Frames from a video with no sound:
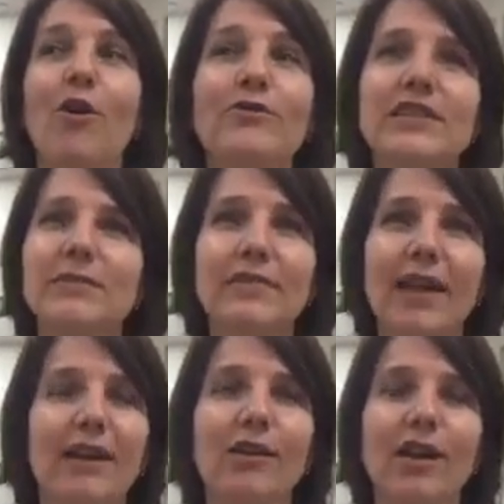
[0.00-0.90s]
Often
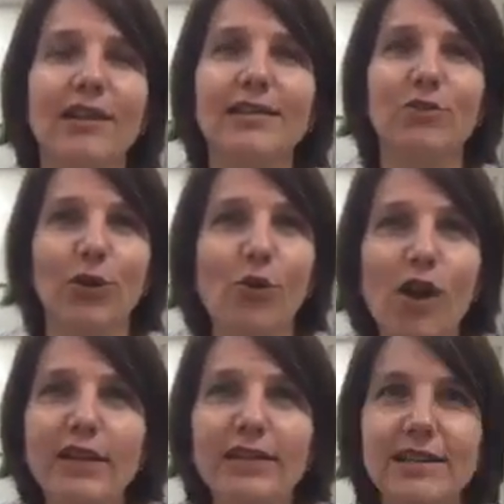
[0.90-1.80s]
our clients are in
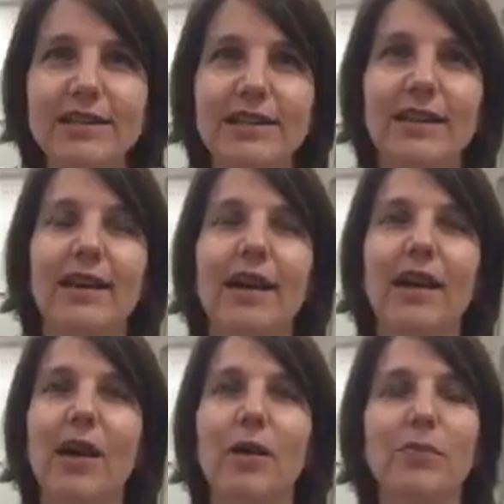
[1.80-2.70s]
crisis,
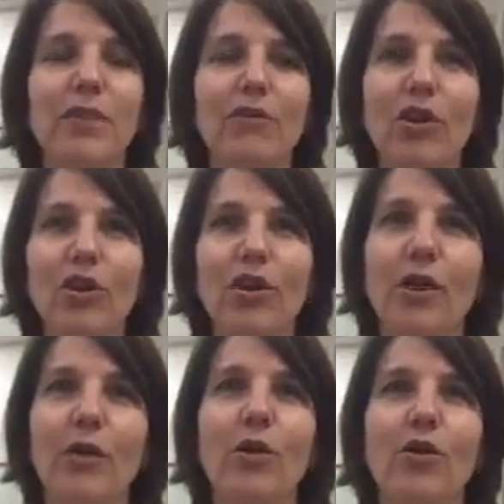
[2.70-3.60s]
they've got a lot
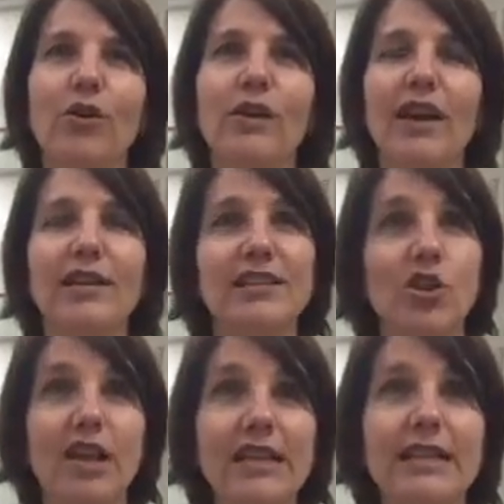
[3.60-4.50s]
going on, and it's
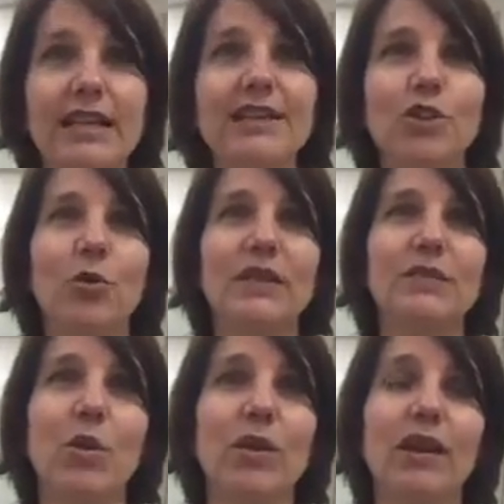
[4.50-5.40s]
not easy to quit
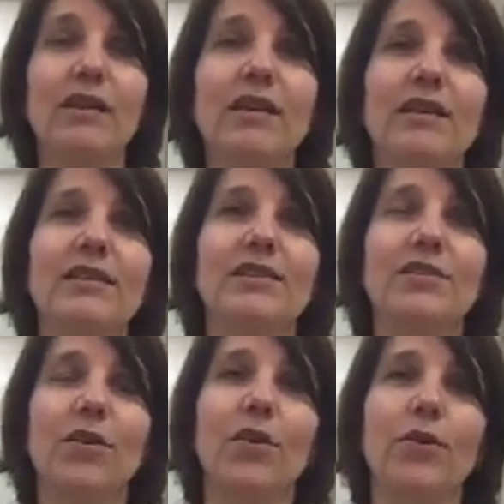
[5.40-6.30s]
smoking.
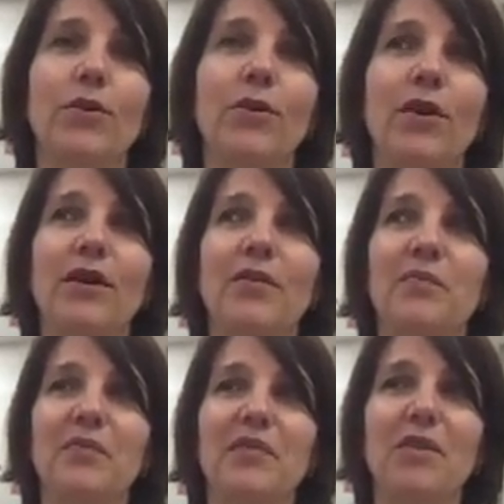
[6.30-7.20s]
So
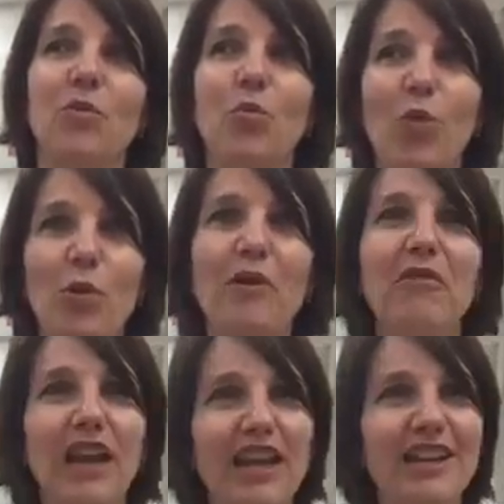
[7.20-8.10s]
what we
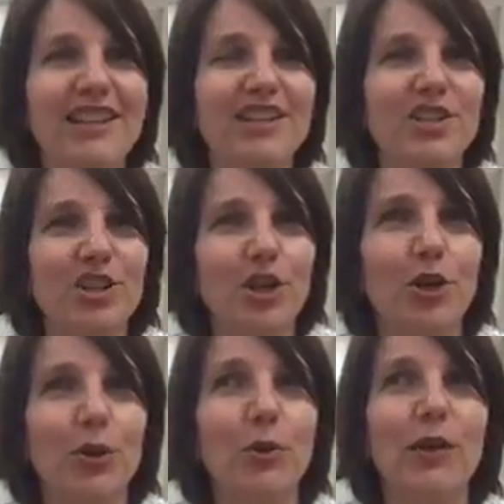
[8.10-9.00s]
really need to
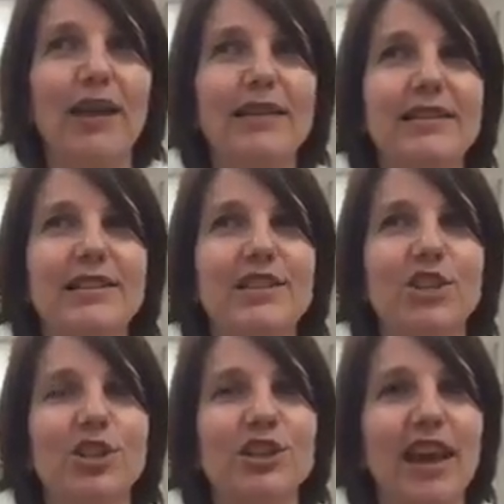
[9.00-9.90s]
do is
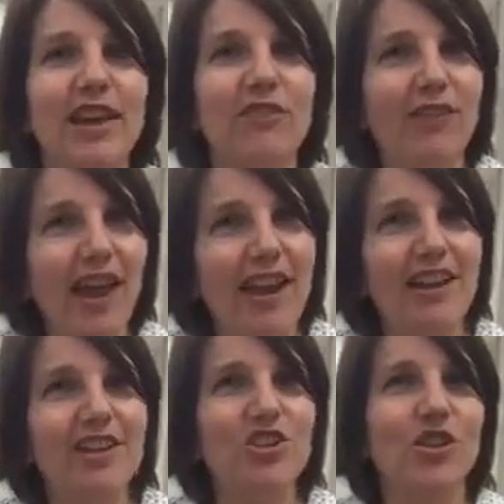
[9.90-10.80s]
to take
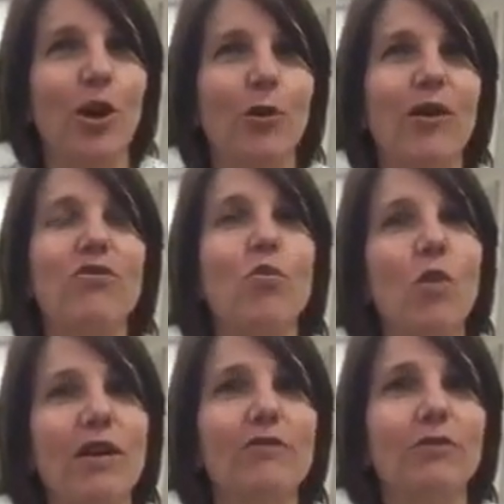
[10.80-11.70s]
advantage, though, of the
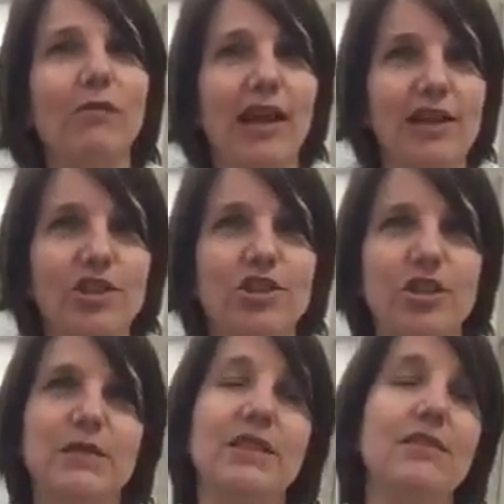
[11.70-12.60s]
wonderful
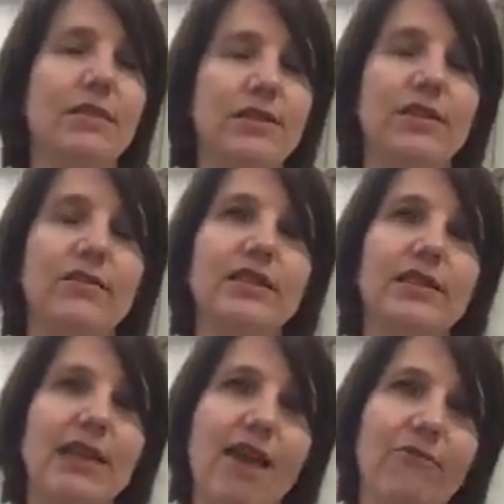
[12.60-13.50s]
relationships that those
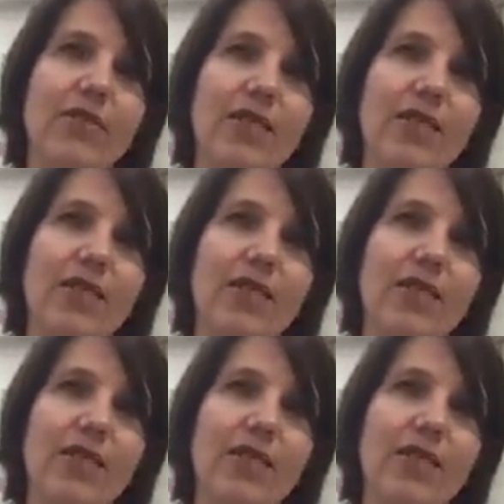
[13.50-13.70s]
services have